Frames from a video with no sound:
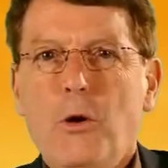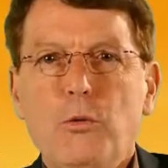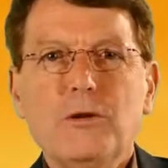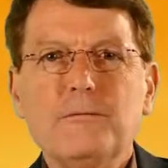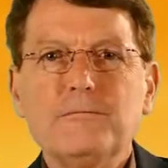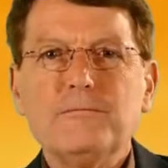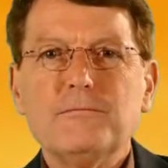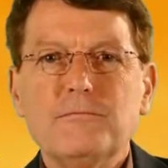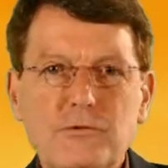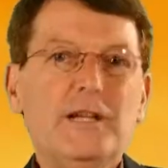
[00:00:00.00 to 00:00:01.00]
Well,
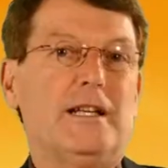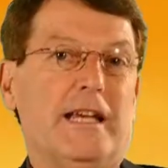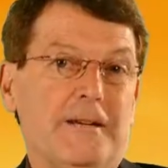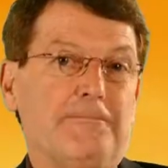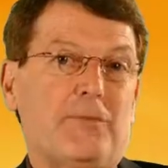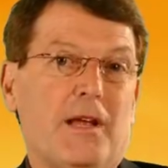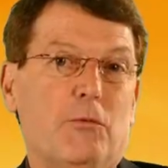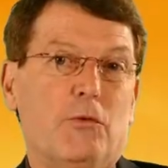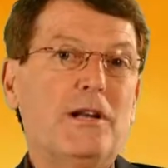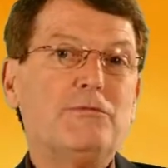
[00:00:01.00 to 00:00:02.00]
really,
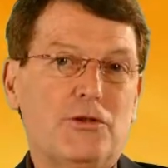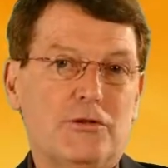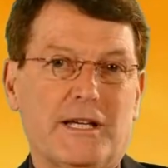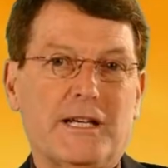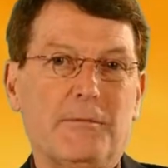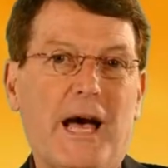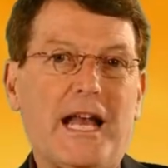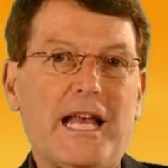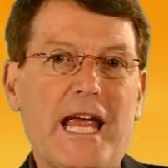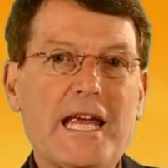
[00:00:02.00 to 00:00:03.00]
what I'm talking
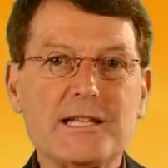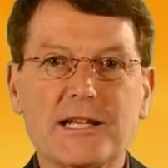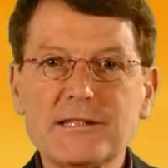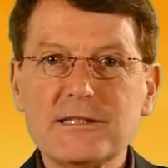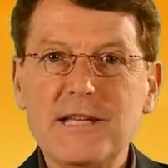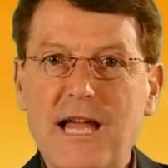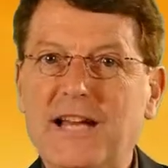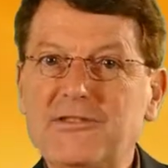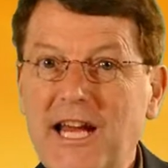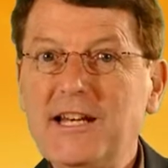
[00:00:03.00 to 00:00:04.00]
about is a
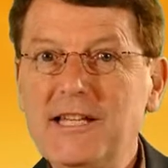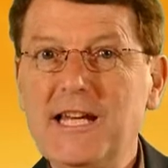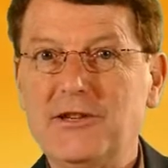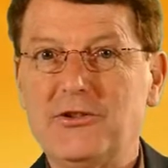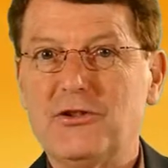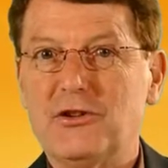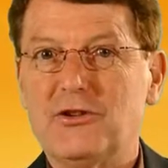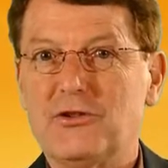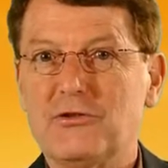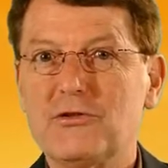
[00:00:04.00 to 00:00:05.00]
technique that you
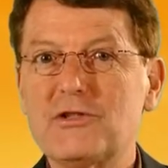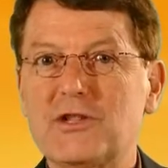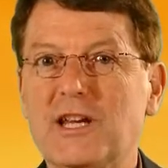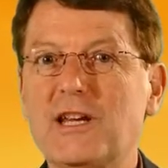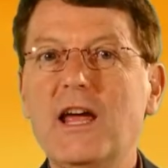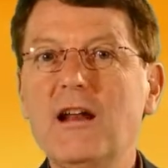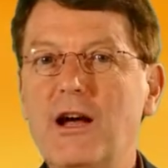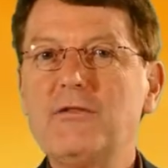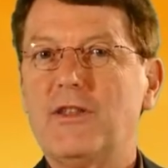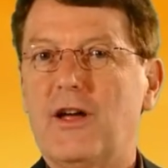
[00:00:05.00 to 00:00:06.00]
can use to get
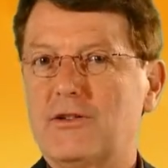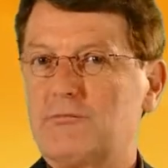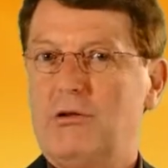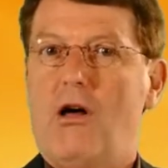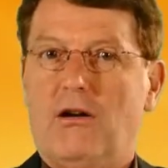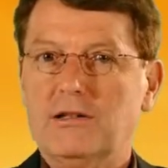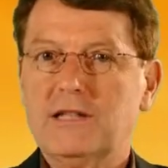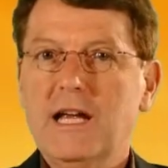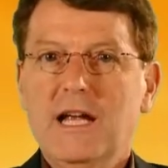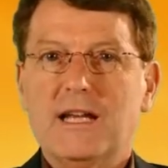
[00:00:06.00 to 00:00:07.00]
over those
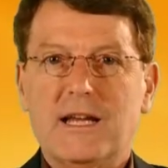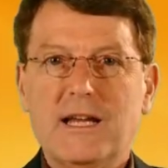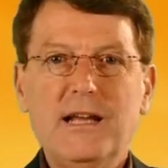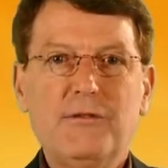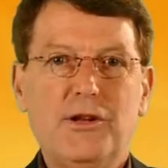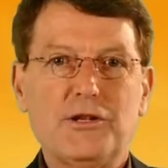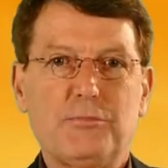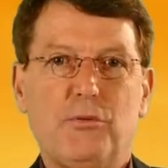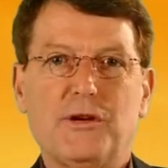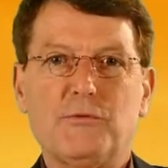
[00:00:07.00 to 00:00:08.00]
blocks, to get over those
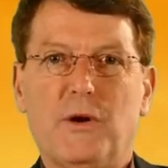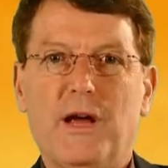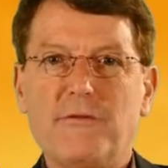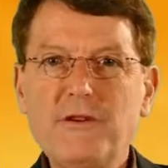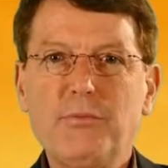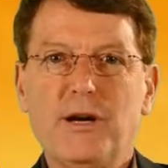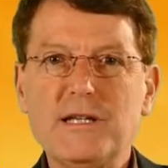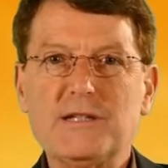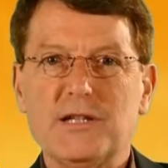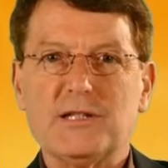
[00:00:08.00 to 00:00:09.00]
points where
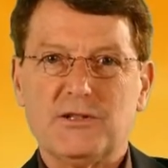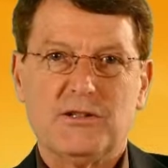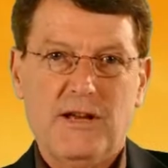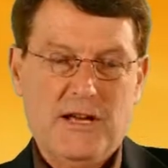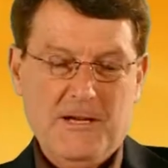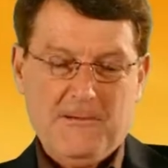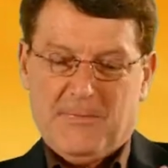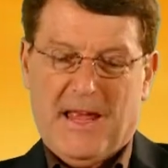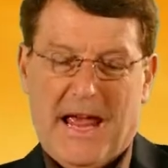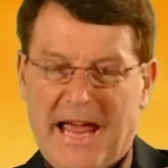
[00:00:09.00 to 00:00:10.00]
everybody's just sort of
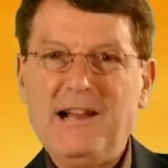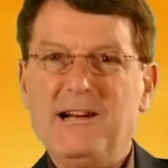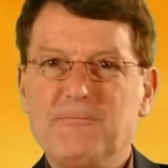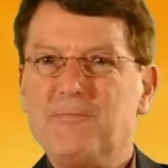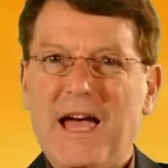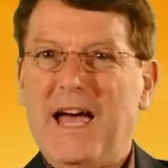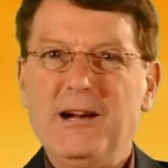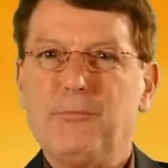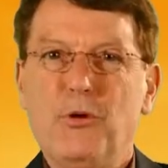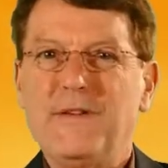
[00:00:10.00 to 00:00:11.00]
at
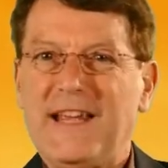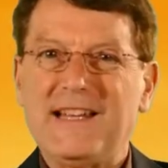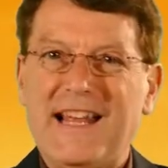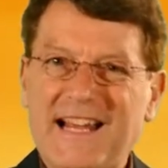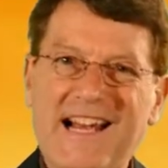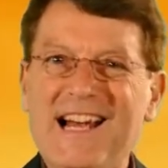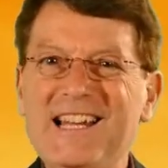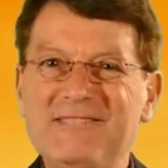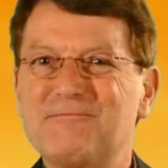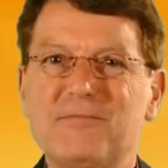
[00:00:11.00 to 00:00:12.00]
a point they
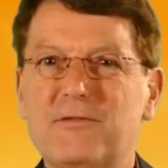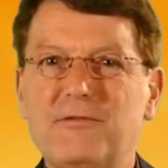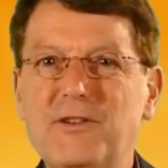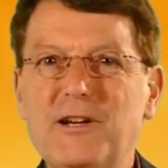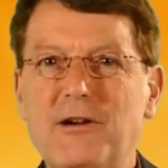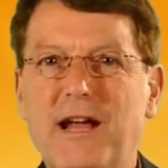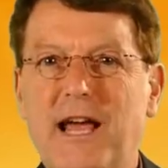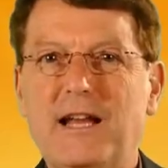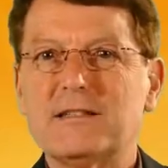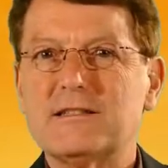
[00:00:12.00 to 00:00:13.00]
can't figure out
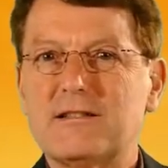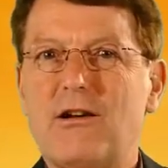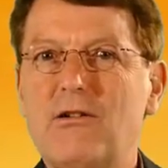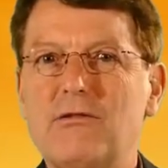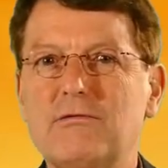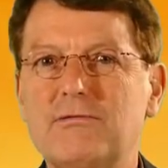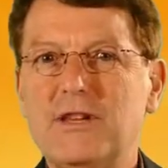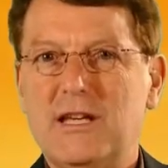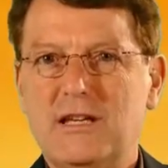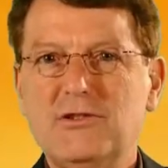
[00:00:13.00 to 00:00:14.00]
how to solve
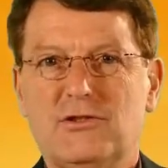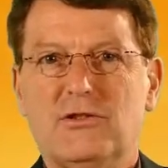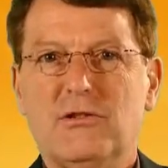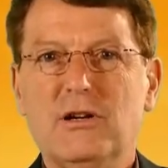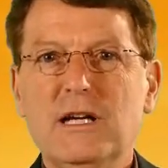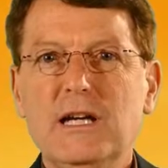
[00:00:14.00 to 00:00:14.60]
the issue.